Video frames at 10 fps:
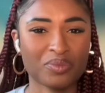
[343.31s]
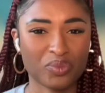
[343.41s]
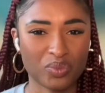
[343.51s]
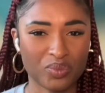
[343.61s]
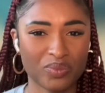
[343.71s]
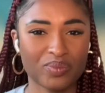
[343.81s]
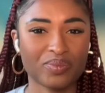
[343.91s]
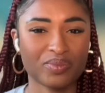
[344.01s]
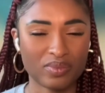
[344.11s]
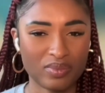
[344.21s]

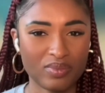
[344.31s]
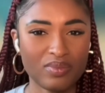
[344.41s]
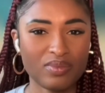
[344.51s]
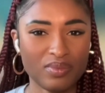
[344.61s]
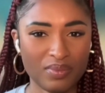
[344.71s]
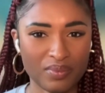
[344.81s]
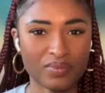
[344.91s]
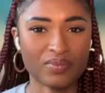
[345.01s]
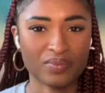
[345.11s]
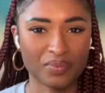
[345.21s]

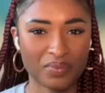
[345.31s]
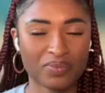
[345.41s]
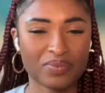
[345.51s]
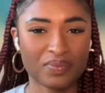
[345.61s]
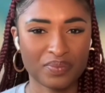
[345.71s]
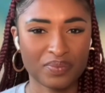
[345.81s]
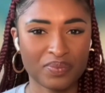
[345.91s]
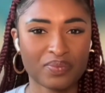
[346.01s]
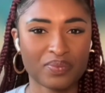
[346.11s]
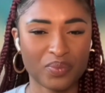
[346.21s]

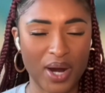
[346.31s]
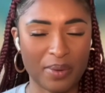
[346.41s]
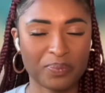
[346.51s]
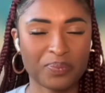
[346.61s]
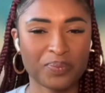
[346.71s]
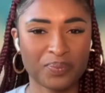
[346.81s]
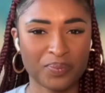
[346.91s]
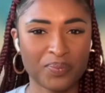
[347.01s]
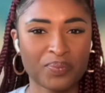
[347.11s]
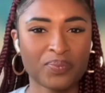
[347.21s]

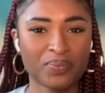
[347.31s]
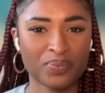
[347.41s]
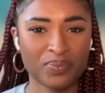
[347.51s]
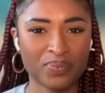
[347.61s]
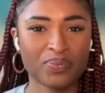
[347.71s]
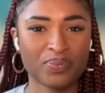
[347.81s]
The person shown says nothing.